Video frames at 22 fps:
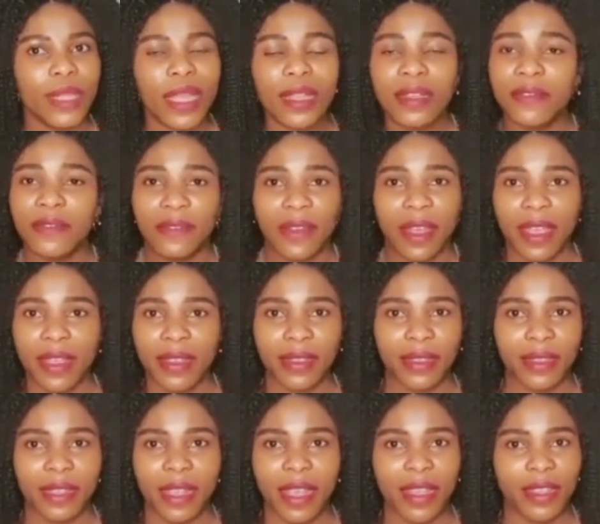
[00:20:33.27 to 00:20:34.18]

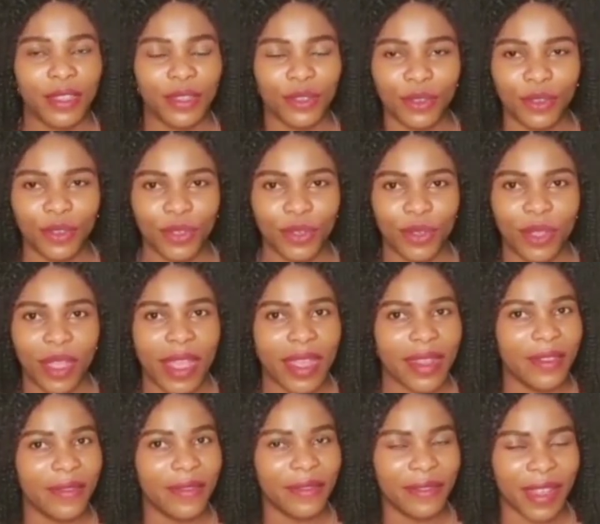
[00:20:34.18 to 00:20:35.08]
advise, as usual,
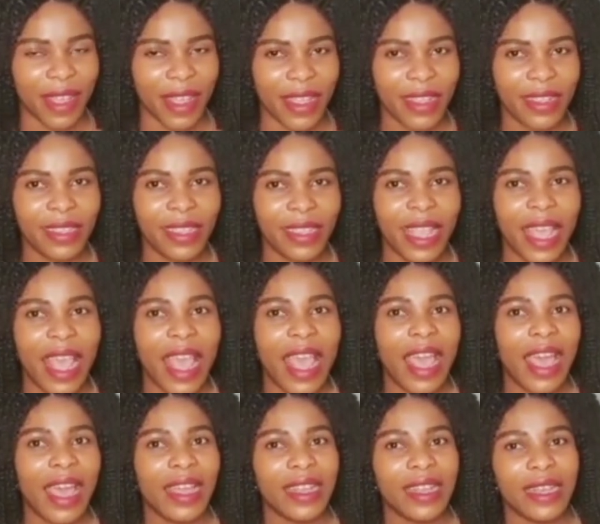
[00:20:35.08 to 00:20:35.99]
advise,
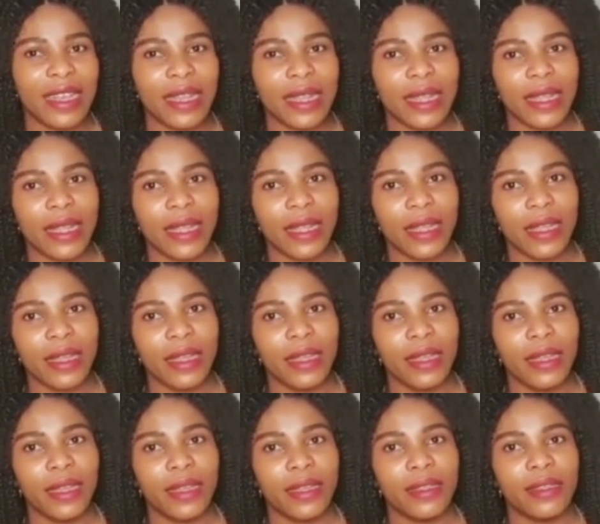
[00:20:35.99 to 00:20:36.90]
and
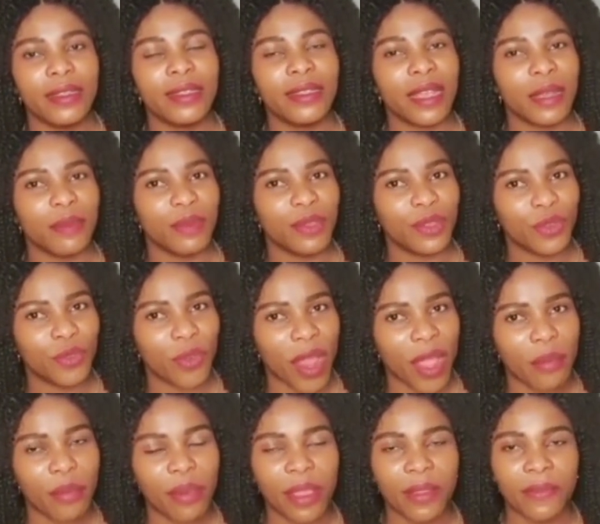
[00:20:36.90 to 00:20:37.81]

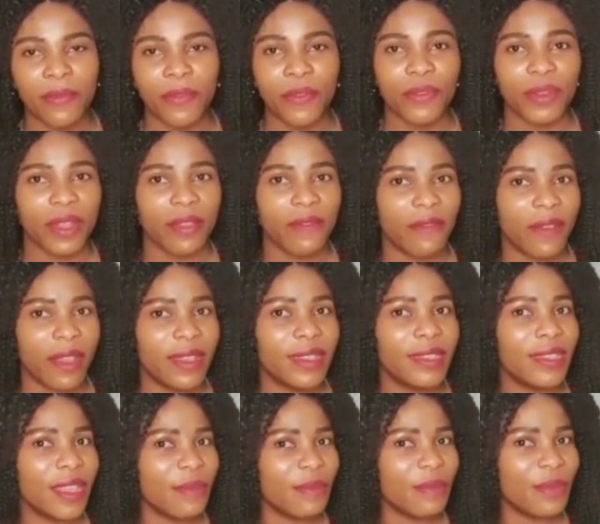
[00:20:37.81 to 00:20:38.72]
subscribe if you
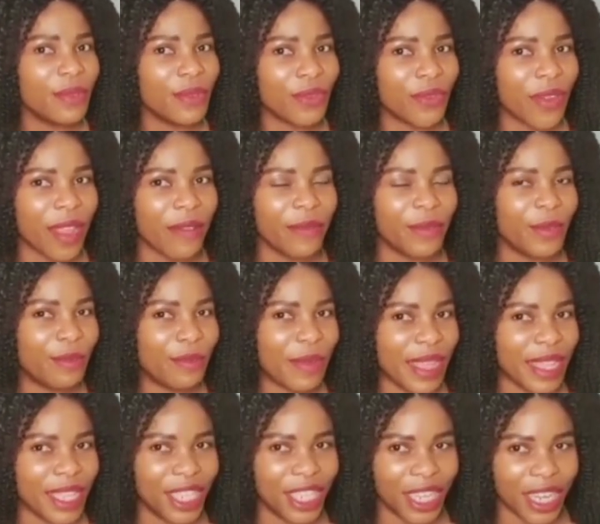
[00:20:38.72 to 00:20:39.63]
never subscribe to
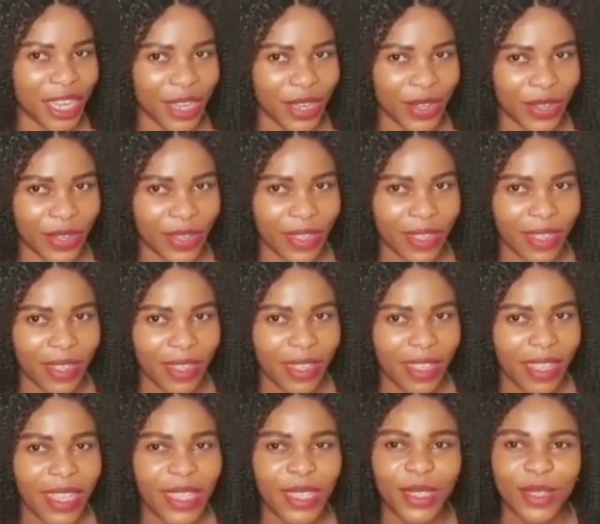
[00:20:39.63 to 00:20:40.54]
my channel.
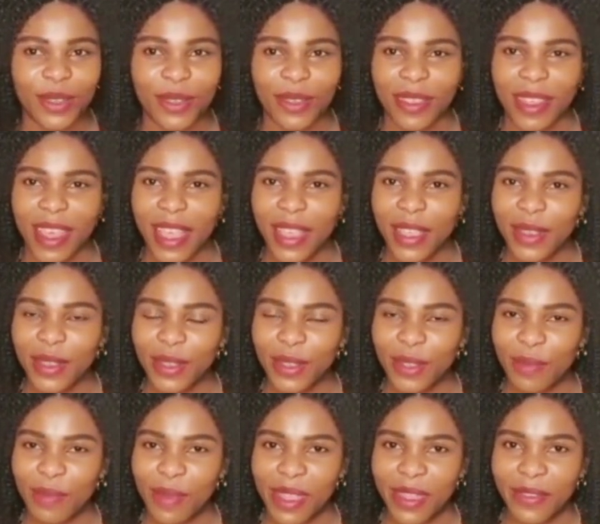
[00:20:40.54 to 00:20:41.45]
So thank you
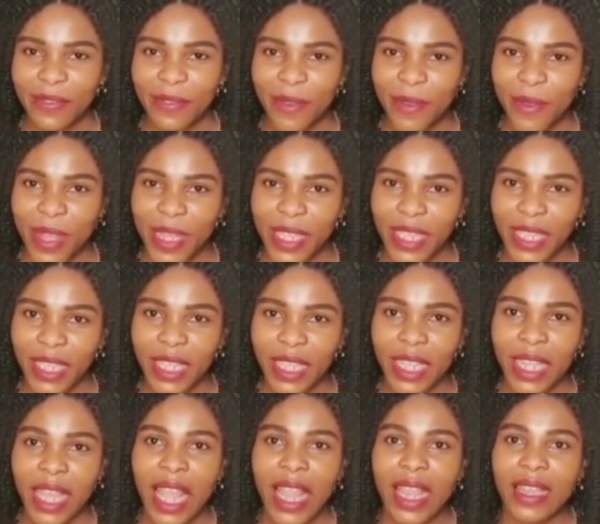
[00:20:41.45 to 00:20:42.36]
so much for
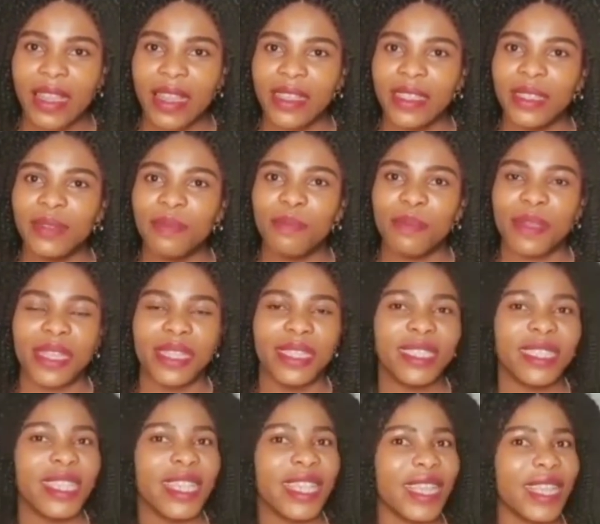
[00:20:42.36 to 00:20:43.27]
watching. Let's
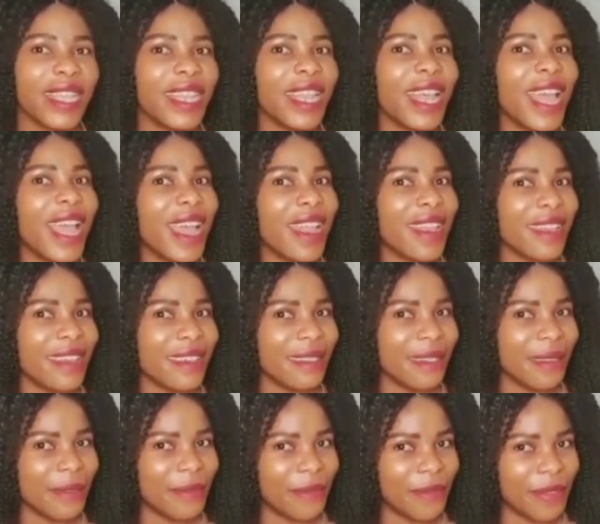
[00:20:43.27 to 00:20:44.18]
meet in
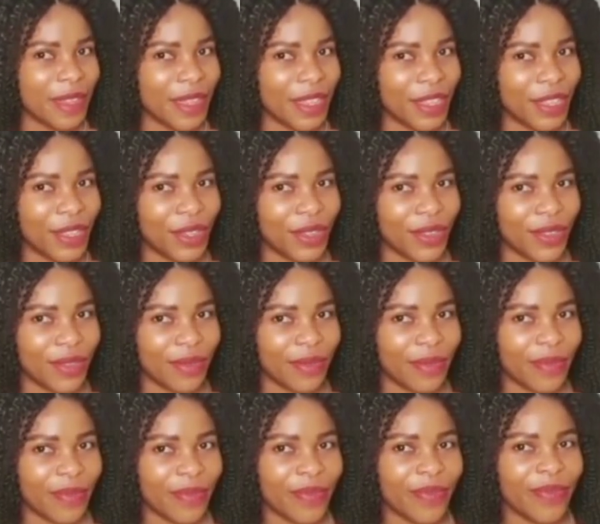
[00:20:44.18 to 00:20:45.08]
another video.
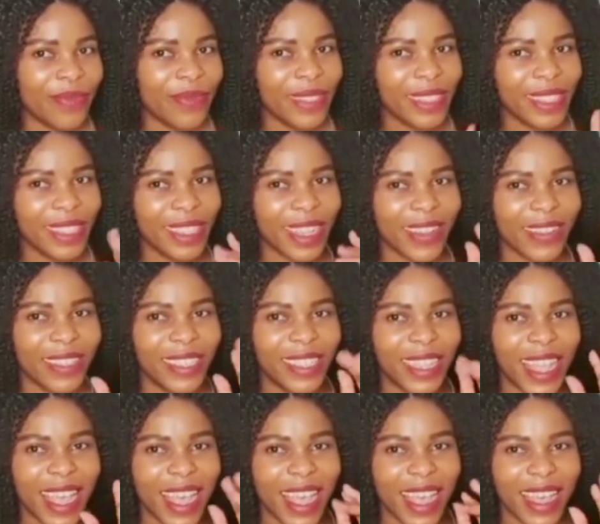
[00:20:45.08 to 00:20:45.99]
Ciao
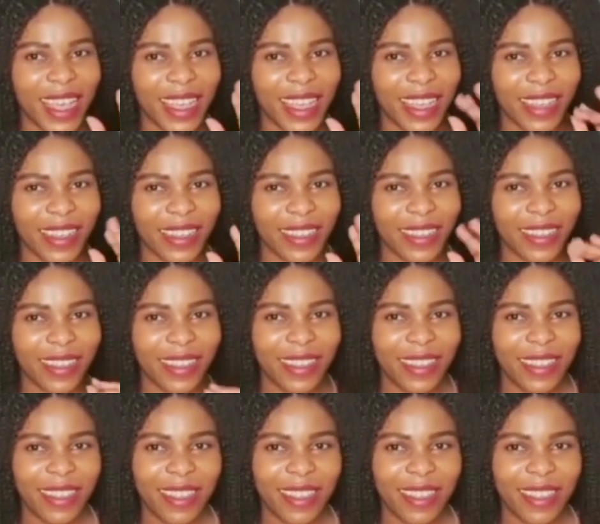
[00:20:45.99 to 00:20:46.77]
ciao.